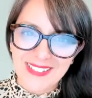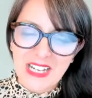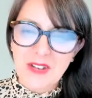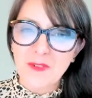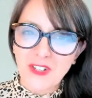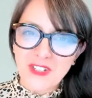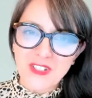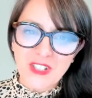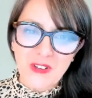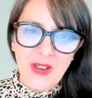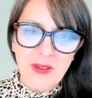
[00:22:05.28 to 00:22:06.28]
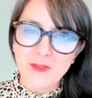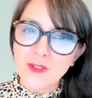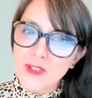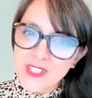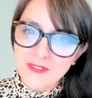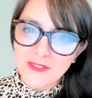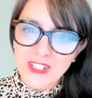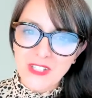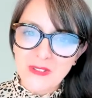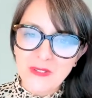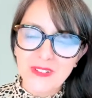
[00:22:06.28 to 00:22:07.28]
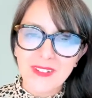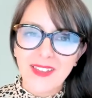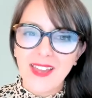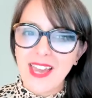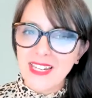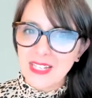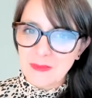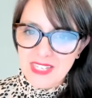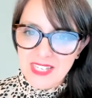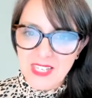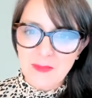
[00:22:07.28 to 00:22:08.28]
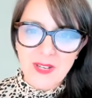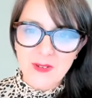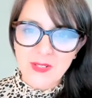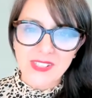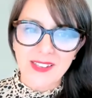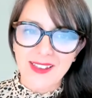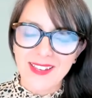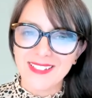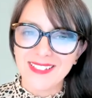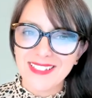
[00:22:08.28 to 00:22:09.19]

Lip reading: I want you to know I'm rooting for you and I'm here by your side,